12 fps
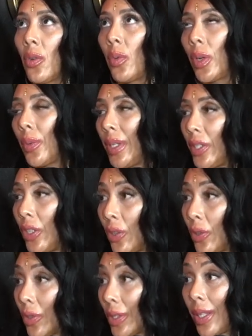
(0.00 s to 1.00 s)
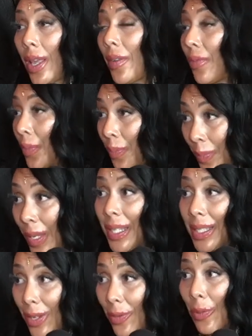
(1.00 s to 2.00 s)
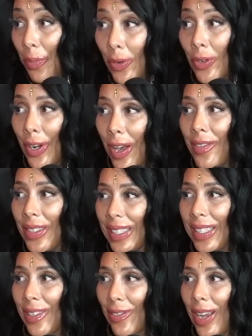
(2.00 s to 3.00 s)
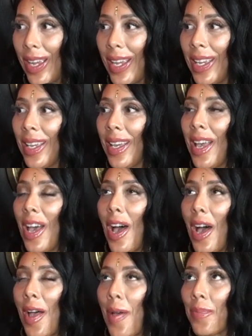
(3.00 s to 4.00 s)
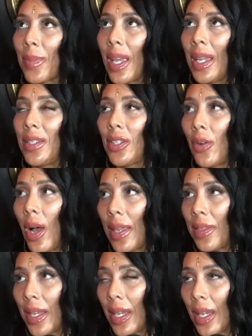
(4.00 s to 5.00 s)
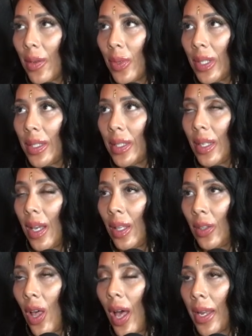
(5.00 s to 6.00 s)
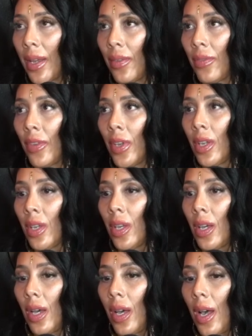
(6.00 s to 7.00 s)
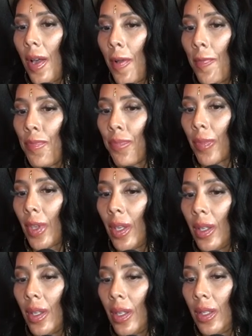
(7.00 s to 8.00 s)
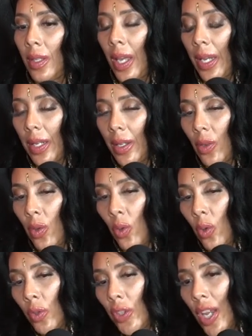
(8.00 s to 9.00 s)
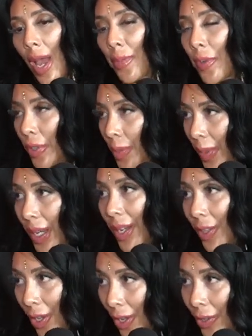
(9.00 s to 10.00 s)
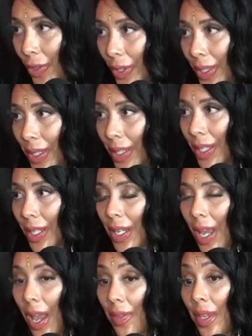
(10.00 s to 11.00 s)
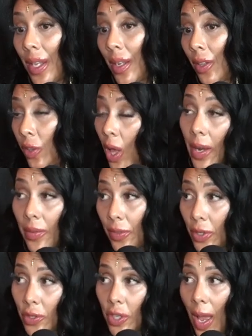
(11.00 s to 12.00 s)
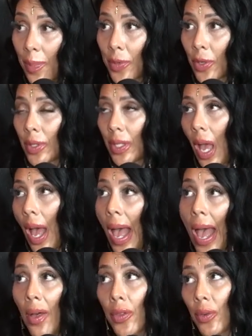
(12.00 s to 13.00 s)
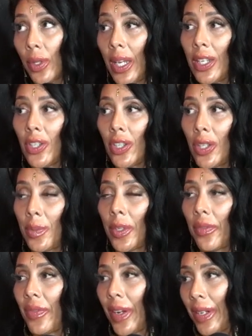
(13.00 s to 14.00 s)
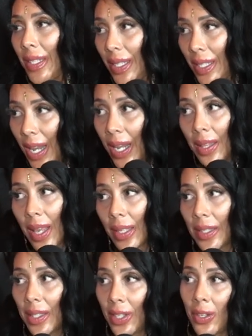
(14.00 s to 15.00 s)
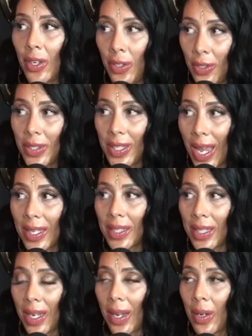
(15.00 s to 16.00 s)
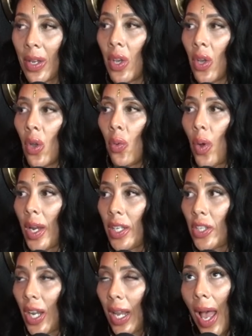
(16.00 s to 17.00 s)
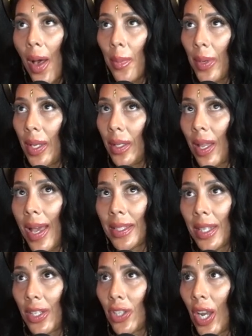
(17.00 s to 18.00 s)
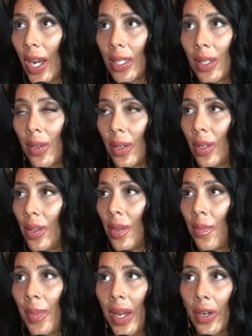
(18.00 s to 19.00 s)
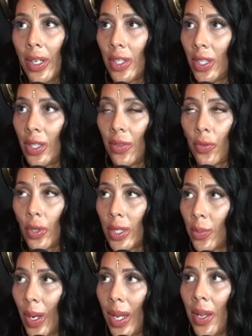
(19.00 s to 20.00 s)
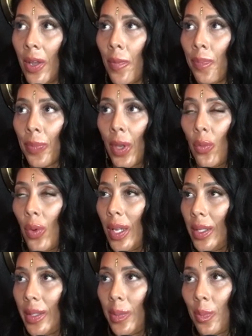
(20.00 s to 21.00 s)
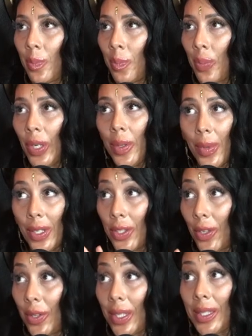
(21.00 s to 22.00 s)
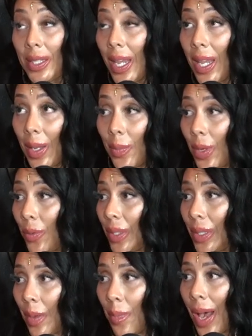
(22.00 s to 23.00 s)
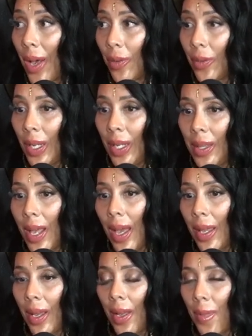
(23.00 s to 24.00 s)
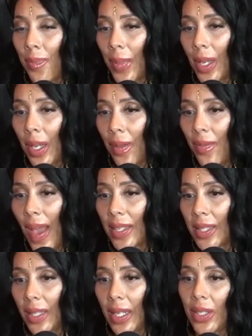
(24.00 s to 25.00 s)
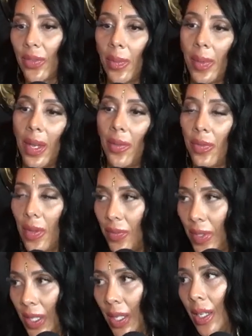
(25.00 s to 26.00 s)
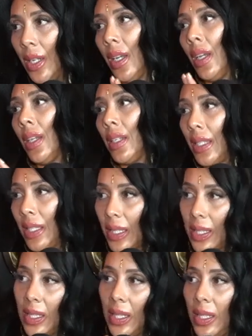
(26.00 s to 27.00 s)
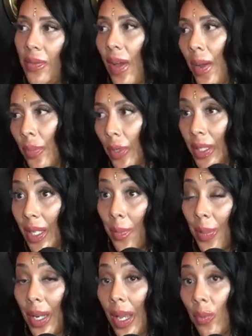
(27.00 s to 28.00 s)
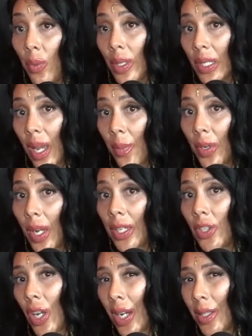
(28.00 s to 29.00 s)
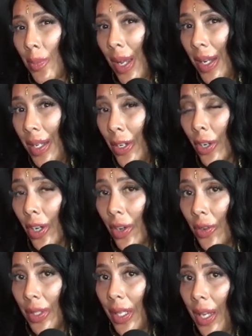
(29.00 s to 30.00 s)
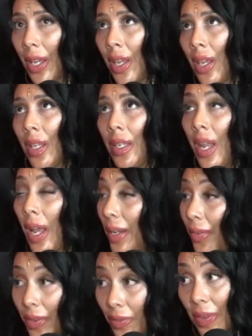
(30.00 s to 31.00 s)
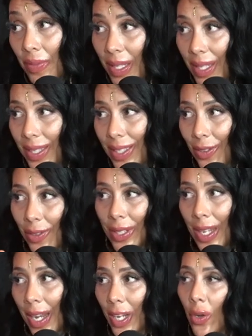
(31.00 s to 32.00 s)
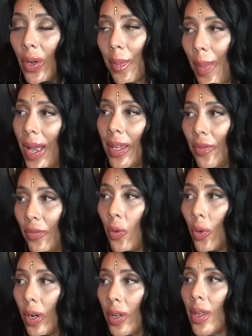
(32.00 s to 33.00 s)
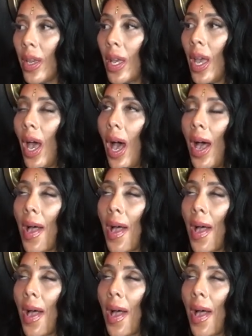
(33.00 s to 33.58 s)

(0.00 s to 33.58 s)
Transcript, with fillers: What do we do? There's a lot of kids that were born, obviously, right? Mm-hmm. Um, and so I think it was a lot of um, like old chapters being closed and then a lot of new chapters how the relationships are faring today that's the new stats that i want to check out but last i checked the the marriage and divorce rate was pretty much so the same. It was about in that um, it, it vacillates from like 50 to 65 percent. But at one time when I checked about a year ago, it was like not even 50. So it was mm. kind of going back and forth. Yeah.